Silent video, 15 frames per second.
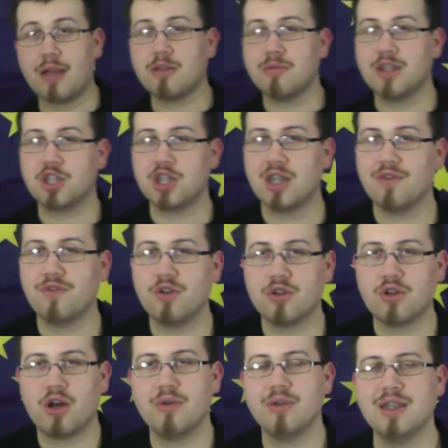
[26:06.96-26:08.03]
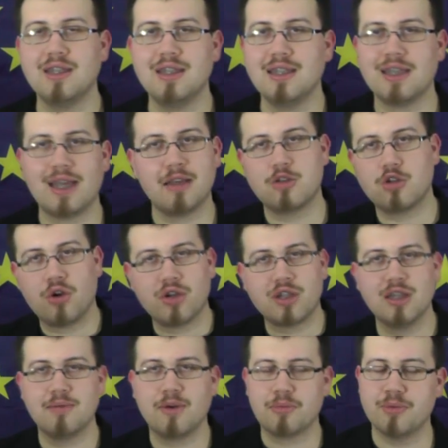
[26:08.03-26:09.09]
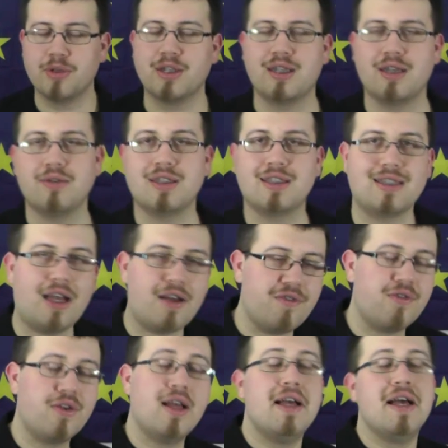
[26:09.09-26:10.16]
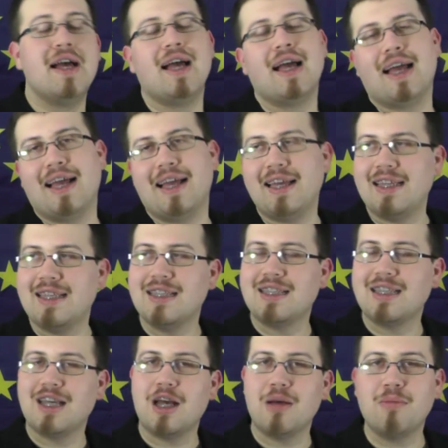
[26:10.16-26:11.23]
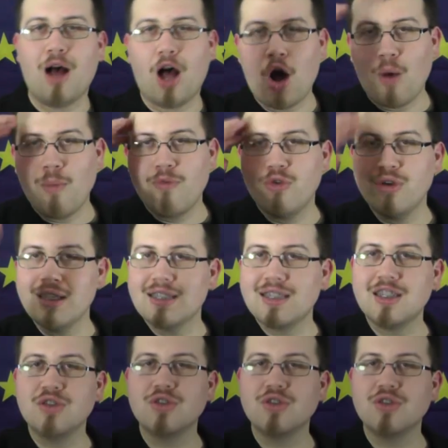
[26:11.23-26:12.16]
to my channel if you not already did. I talk here about military stuff, and hopefully see you